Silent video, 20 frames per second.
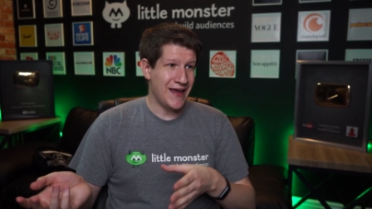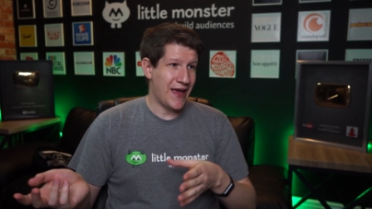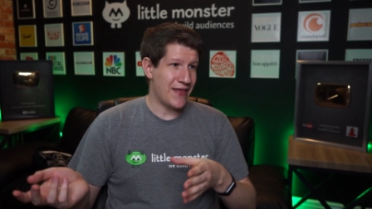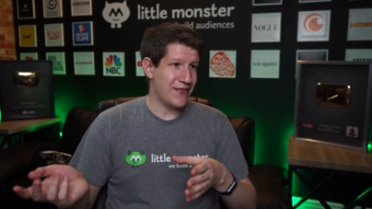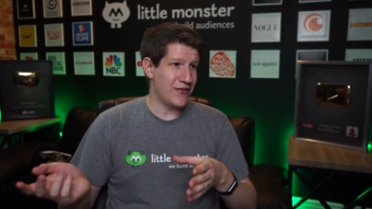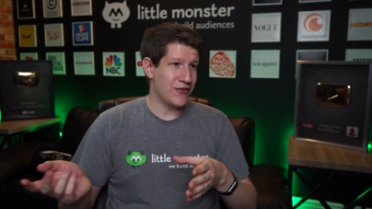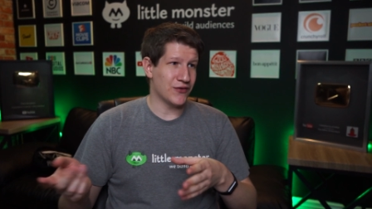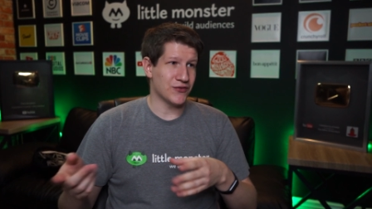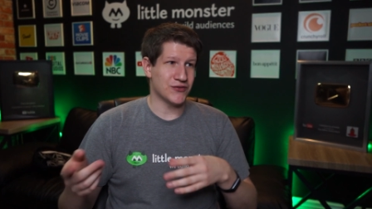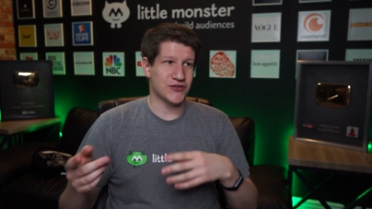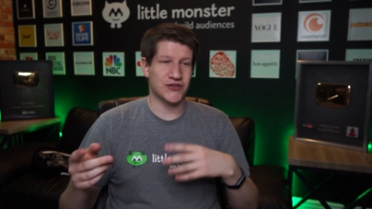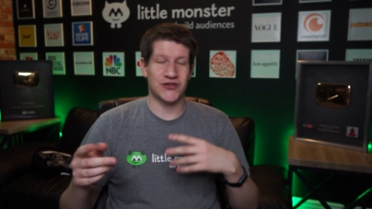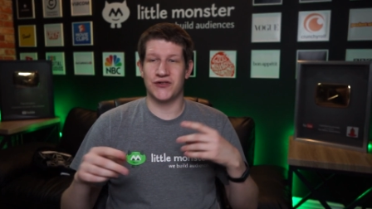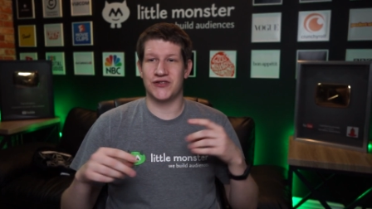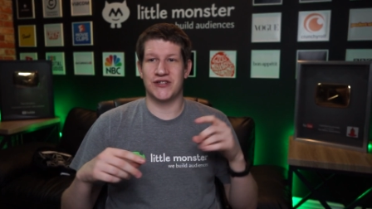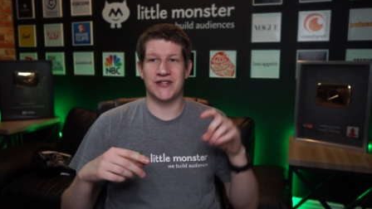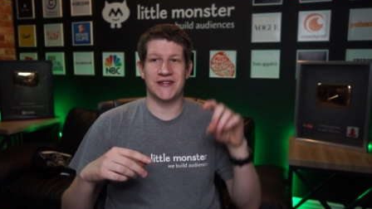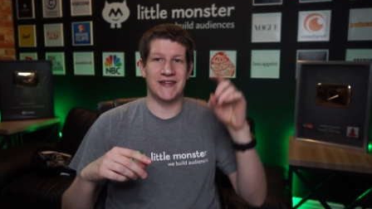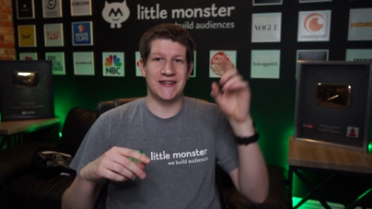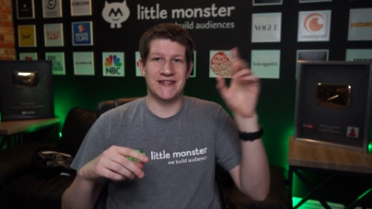and then they're
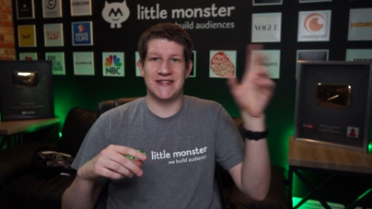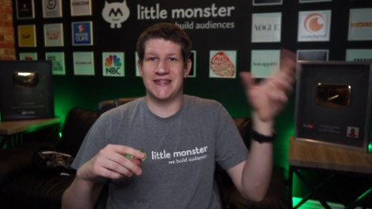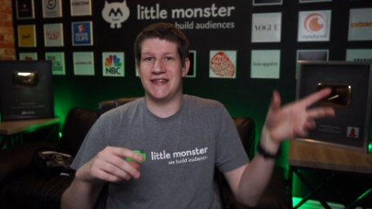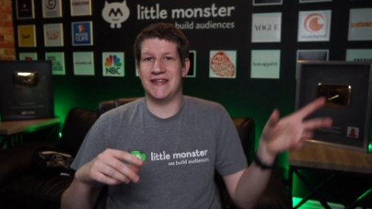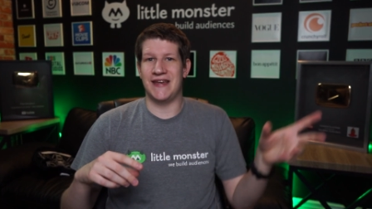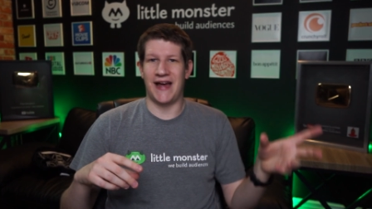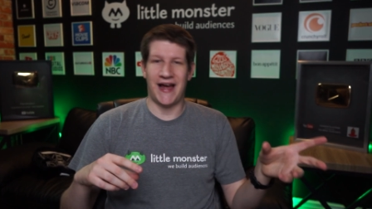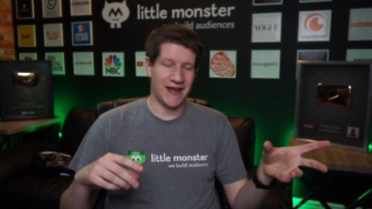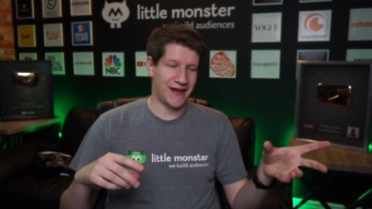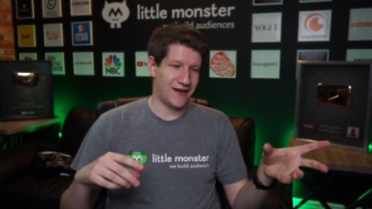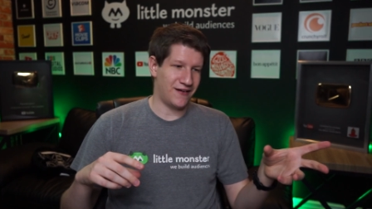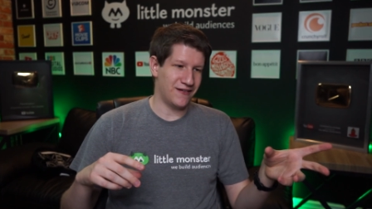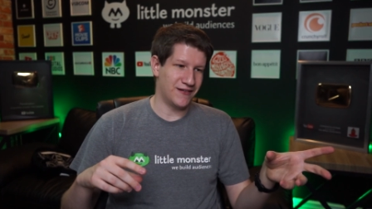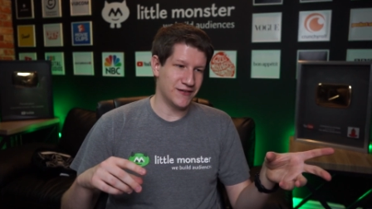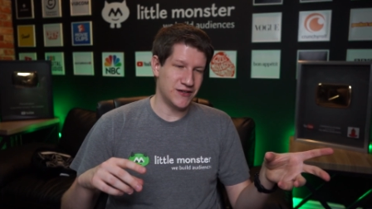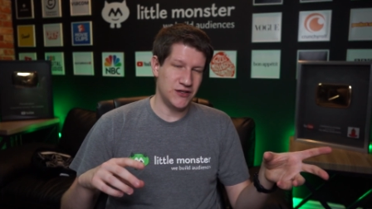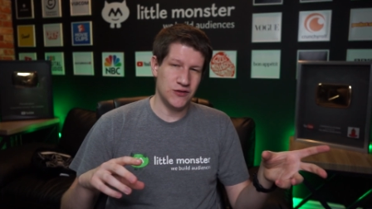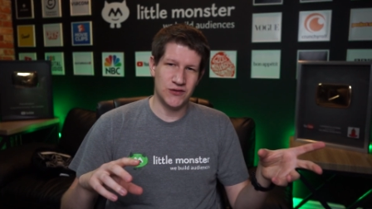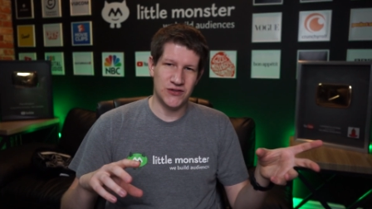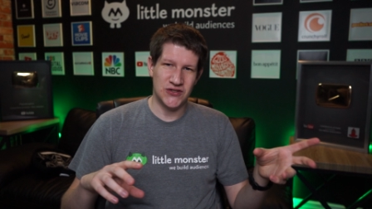searching and they see the icon
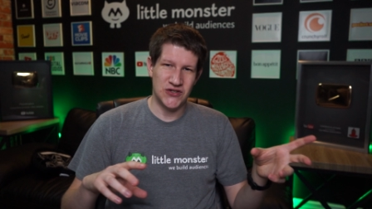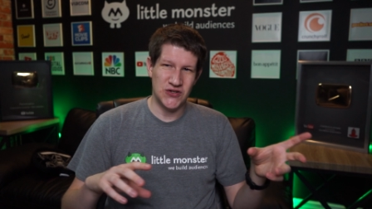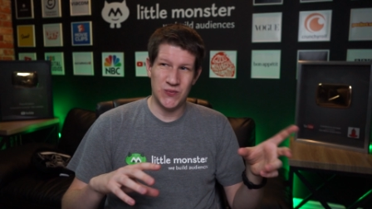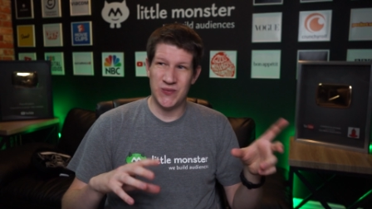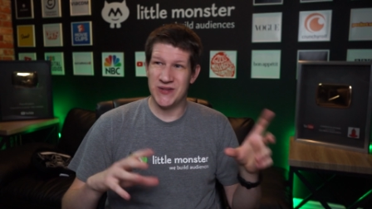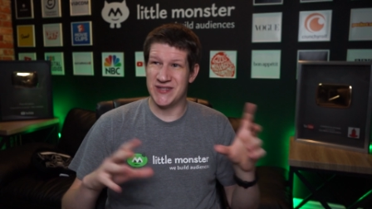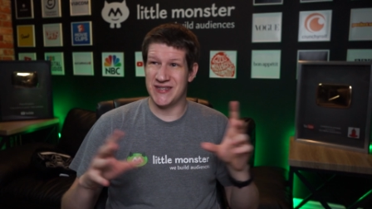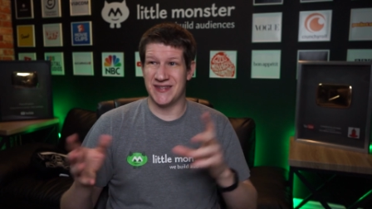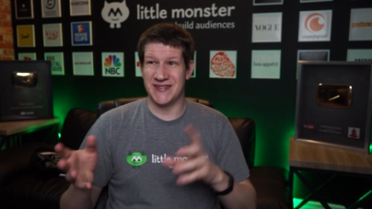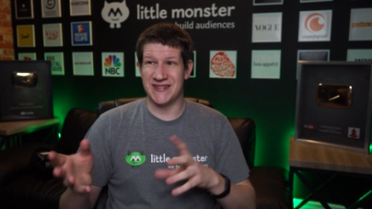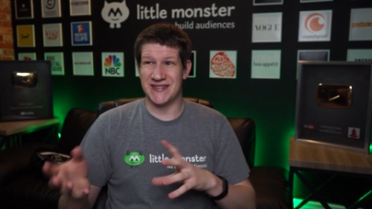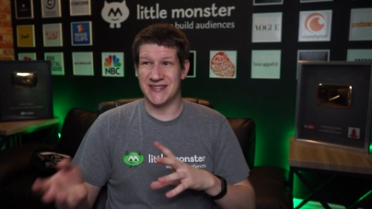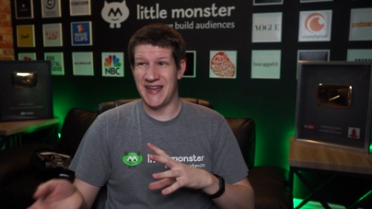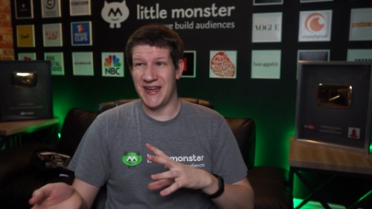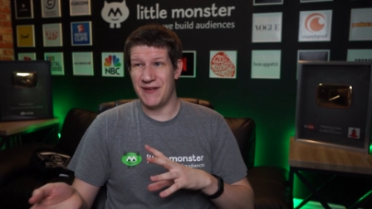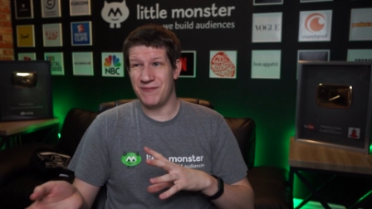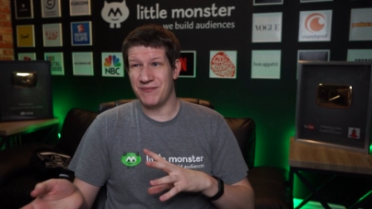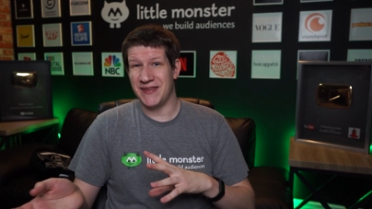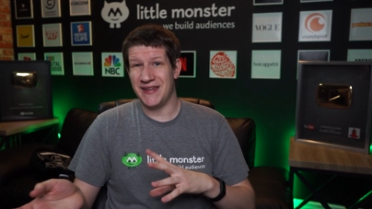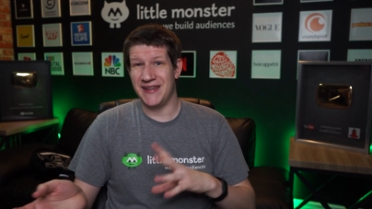on YouTube, is it the
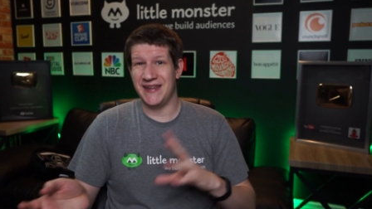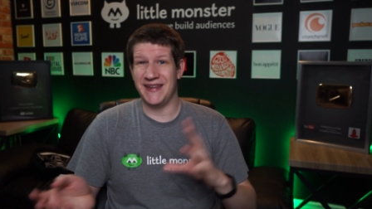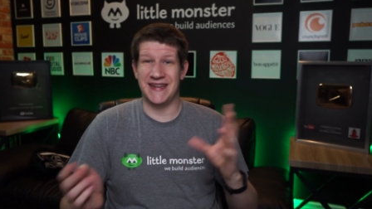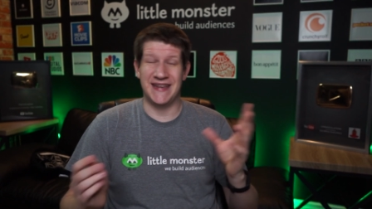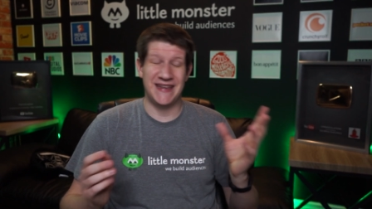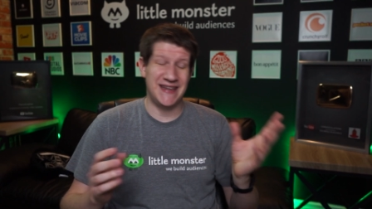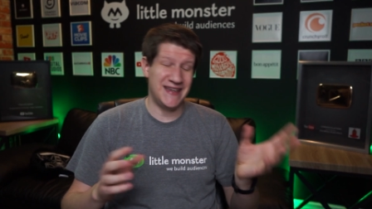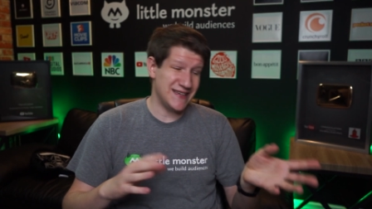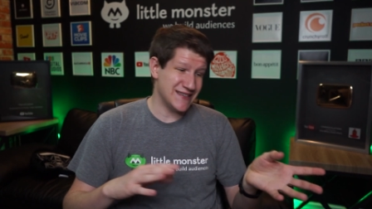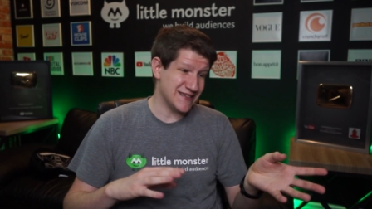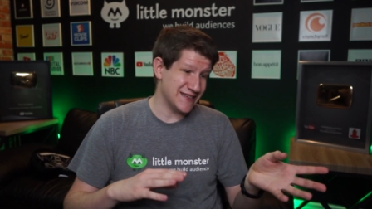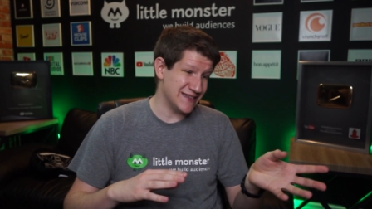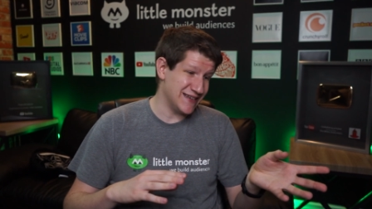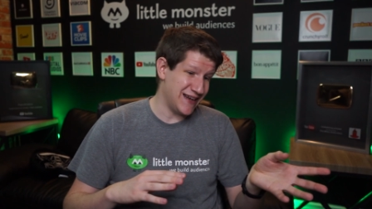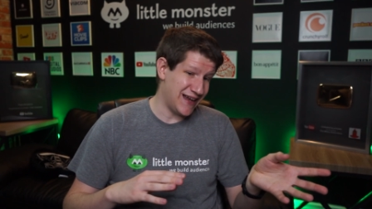same thing? Is it